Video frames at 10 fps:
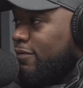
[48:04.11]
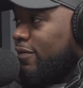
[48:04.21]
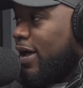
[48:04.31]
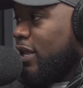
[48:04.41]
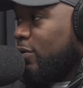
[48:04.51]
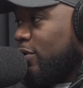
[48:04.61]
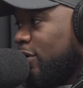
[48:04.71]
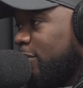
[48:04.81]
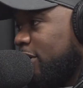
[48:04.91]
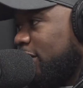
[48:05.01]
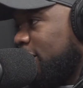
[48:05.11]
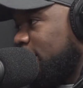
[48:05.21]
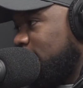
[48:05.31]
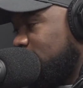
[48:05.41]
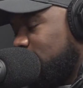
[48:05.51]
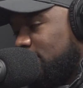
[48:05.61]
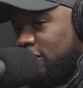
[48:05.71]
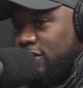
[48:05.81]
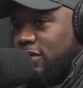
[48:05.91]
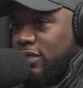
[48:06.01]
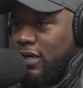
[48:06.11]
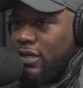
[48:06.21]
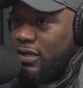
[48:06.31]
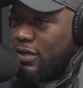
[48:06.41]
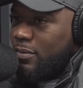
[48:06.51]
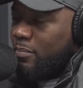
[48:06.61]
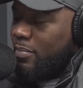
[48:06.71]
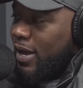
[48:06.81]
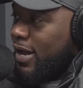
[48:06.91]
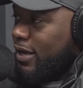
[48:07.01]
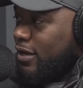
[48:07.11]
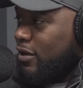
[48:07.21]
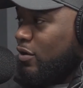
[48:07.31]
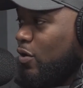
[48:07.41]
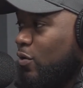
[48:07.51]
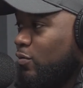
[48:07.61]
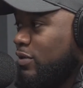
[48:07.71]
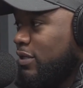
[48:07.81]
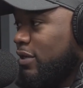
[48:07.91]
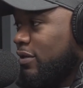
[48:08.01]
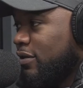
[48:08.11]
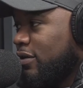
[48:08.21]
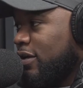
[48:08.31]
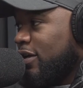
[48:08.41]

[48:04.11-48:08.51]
Follow-up. Listing, selling, buying, wholesaling.